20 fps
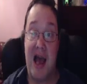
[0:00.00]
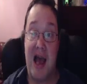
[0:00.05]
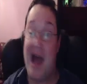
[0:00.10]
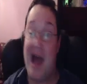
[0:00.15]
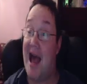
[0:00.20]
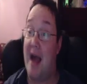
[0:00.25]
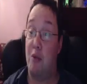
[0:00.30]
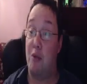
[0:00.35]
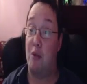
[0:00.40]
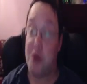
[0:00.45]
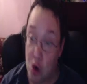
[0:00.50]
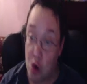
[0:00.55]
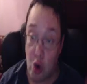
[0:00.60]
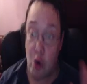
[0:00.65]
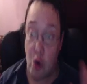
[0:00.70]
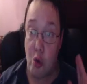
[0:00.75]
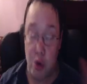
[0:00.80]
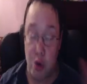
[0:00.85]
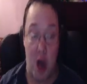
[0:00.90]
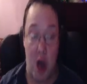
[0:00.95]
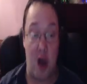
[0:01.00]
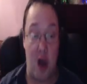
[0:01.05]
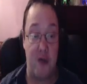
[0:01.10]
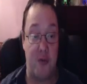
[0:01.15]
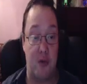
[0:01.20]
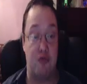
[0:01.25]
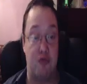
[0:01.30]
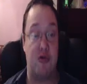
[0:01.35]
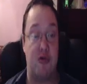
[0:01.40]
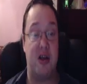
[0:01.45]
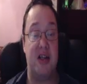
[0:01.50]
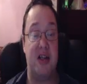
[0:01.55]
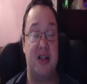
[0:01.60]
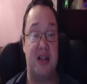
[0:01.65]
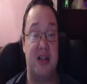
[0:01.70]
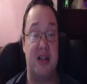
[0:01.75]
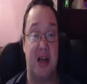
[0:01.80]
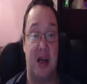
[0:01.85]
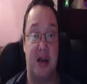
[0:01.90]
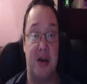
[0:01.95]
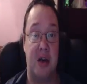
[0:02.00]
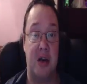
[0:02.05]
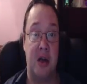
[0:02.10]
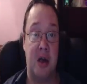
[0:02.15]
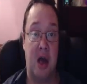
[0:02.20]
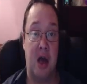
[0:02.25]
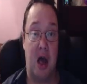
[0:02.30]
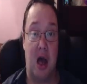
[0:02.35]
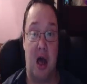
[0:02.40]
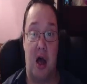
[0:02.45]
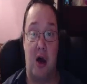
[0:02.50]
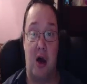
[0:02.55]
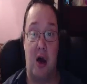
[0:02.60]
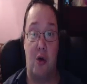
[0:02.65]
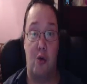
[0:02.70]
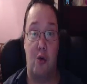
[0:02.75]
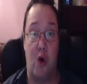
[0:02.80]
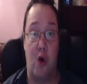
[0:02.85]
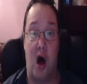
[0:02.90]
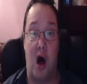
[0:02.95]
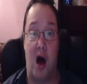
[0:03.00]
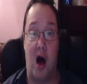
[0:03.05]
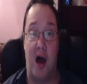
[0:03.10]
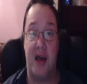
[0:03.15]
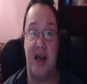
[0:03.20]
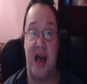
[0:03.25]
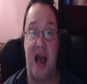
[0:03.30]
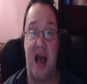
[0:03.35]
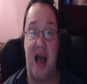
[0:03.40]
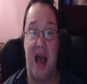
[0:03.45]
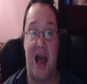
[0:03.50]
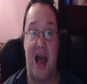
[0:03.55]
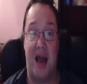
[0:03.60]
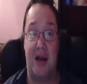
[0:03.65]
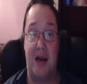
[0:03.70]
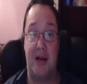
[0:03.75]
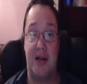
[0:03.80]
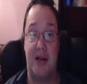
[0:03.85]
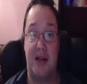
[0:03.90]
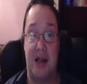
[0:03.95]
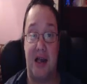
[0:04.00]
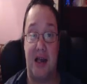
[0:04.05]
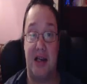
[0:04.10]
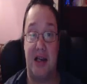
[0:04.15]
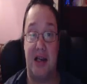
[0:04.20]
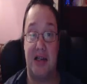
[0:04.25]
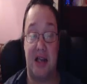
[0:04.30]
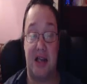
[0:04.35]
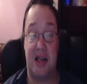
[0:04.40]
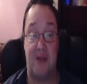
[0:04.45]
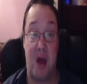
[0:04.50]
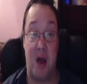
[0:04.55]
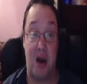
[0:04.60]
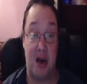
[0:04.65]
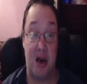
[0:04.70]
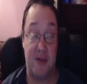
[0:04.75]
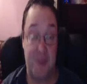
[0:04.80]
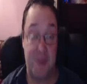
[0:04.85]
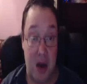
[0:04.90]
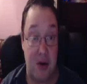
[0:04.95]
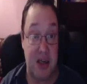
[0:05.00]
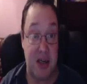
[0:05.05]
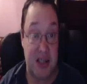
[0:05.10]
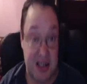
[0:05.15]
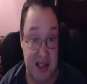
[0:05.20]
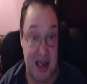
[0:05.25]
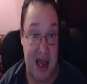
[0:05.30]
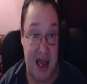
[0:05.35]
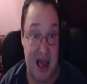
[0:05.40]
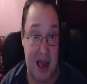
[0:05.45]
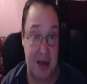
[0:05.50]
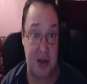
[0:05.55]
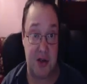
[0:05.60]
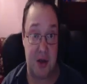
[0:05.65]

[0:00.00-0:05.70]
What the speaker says: and we all know the reason why, and it's a very, very sad